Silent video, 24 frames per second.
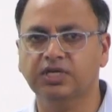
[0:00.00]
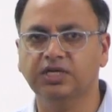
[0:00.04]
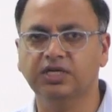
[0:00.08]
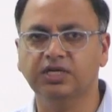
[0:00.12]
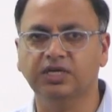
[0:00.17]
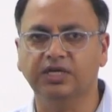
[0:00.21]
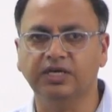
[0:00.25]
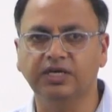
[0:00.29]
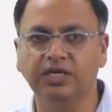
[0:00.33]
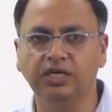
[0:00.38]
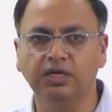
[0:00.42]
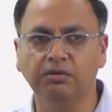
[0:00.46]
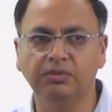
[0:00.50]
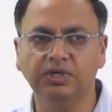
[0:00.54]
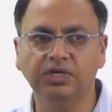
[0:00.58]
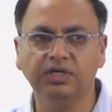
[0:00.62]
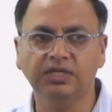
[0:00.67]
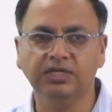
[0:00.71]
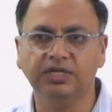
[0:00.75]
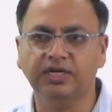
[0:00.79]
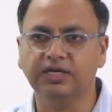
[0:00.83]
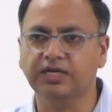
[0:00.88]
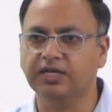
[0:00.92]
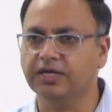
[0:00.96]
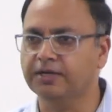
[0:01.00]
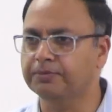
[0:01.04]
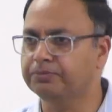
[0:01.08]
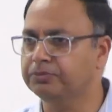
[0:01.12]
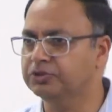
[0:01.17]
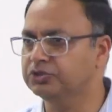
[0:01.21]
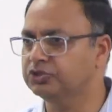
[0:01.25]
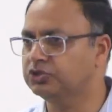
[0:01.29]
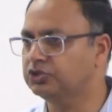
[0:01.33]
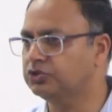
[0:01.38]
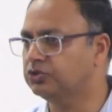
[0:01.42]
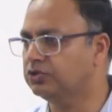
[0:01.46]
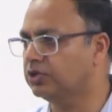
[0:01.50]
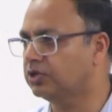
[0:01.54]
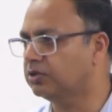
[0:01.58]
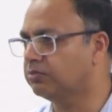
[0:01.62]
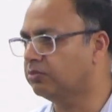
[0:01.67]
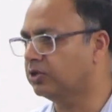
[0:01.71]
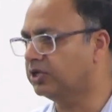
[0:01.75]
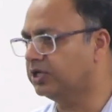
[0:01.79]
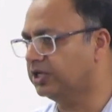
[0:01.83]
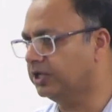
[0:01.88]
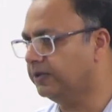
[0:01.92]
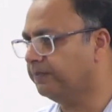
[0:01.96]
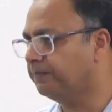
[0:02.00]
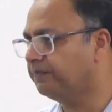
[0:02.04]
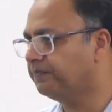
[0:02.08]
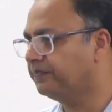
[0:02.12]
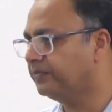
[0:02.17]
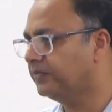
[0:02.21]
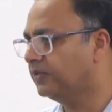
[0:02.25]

an ailment that happens to your body